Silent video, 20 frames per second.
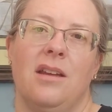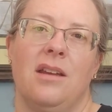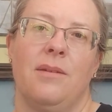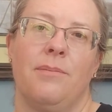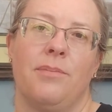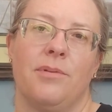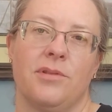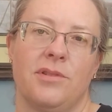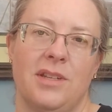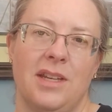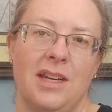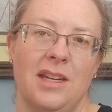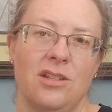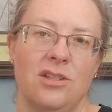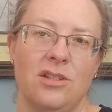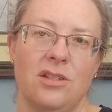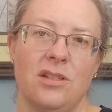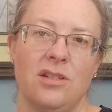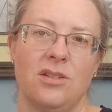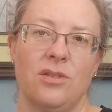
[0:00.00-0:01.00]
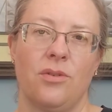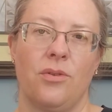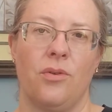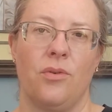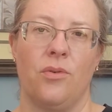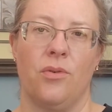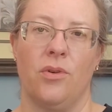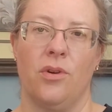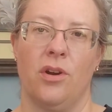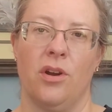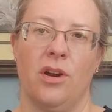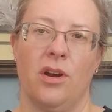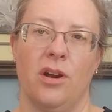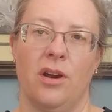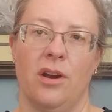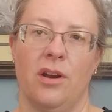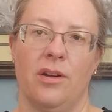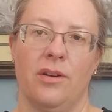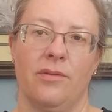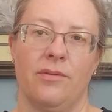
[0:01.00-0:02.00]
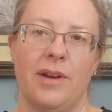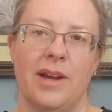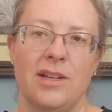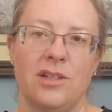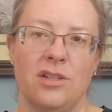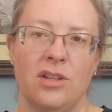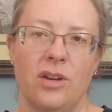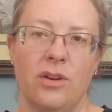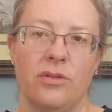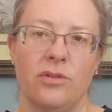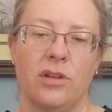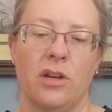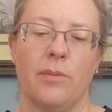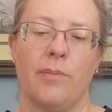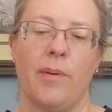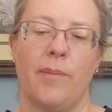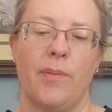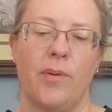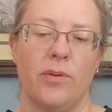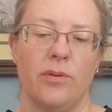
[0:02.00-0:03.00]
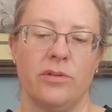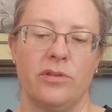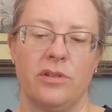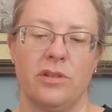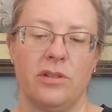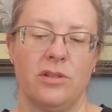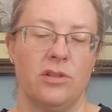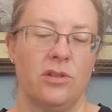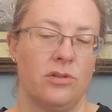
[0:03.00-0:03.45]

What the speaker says: percentages or ratios or proportions,